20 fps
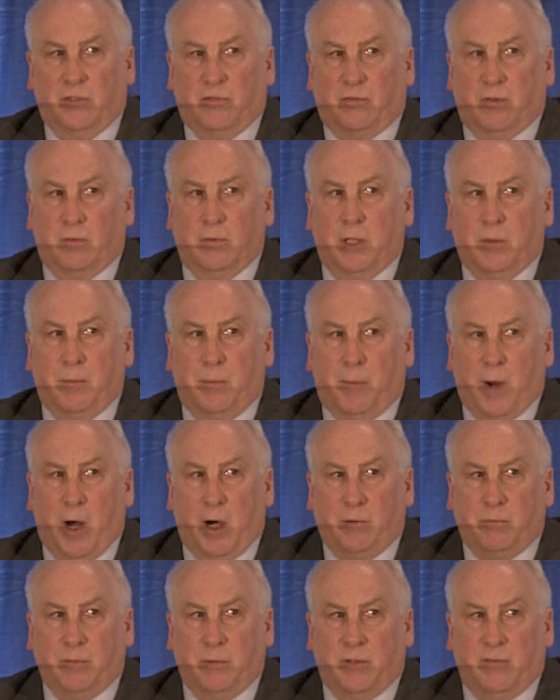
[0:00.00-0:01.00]
from the
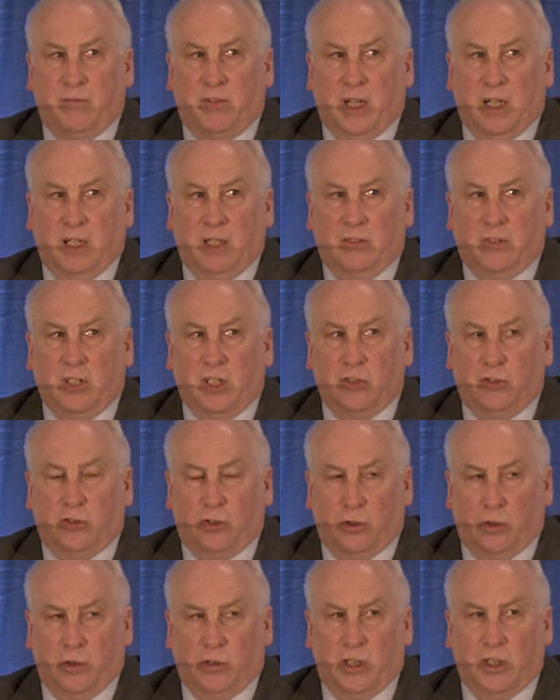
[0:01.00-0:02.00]
Department of Health
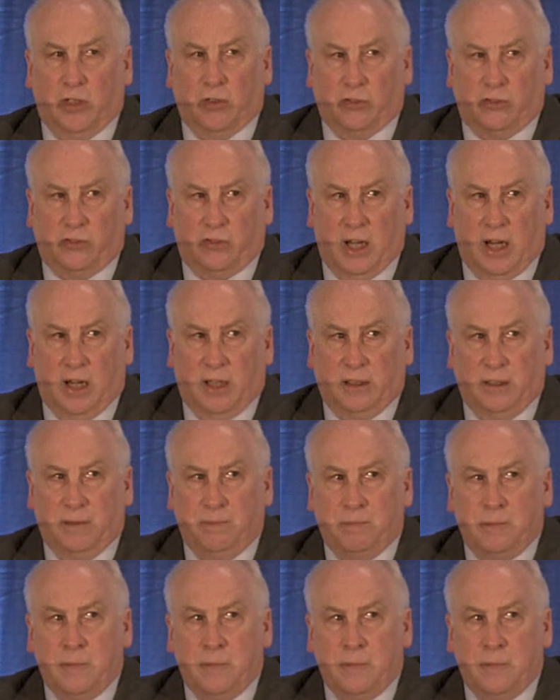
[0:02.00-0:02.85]
assuring us that